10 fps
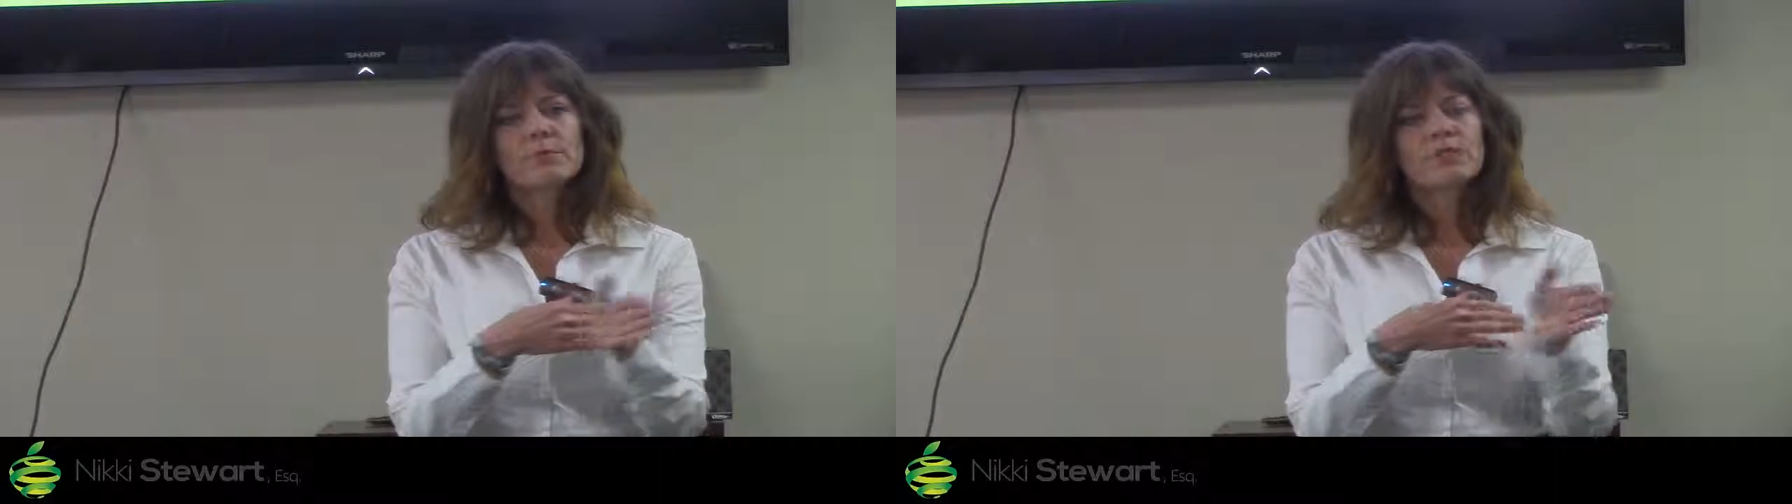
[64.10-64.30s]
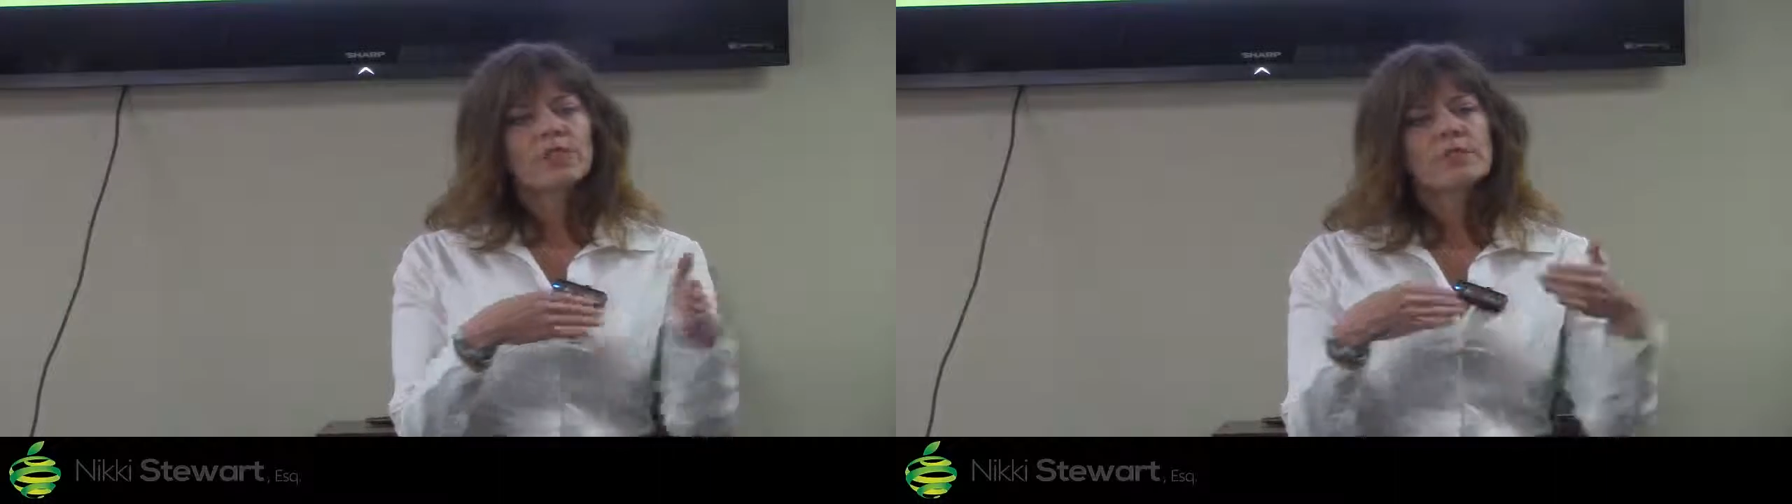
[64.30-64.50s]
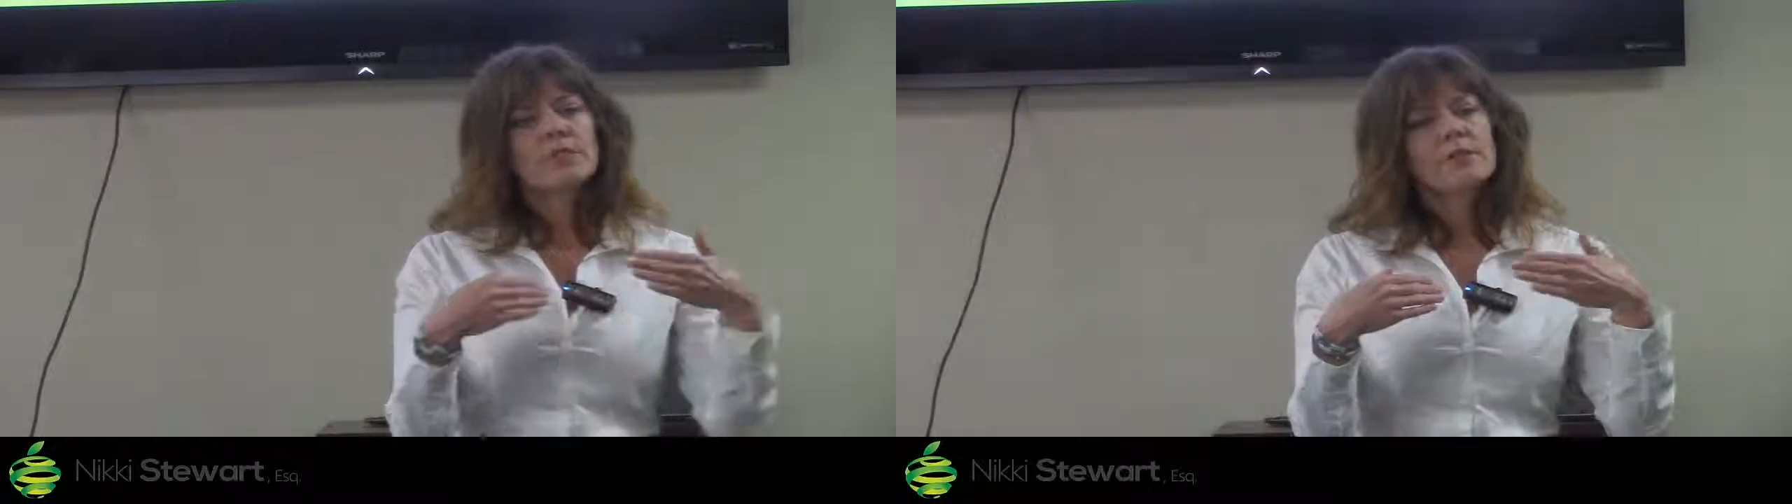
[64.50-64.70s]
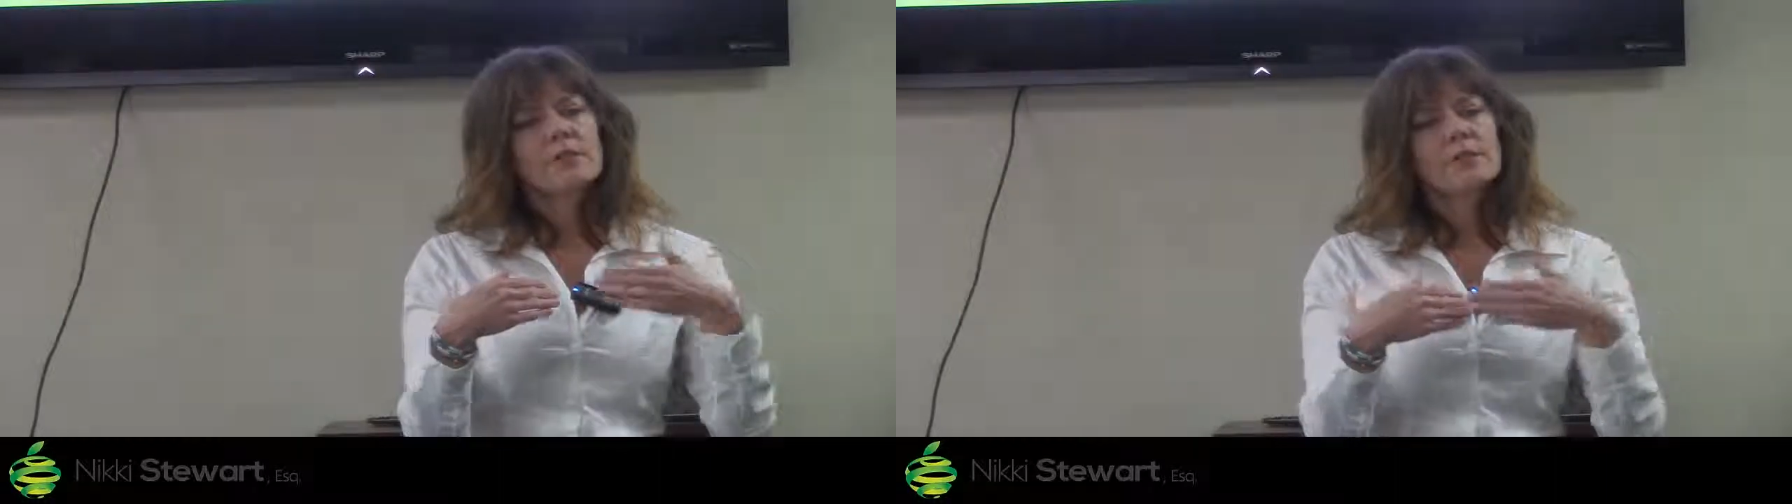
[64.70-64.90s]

gentle, and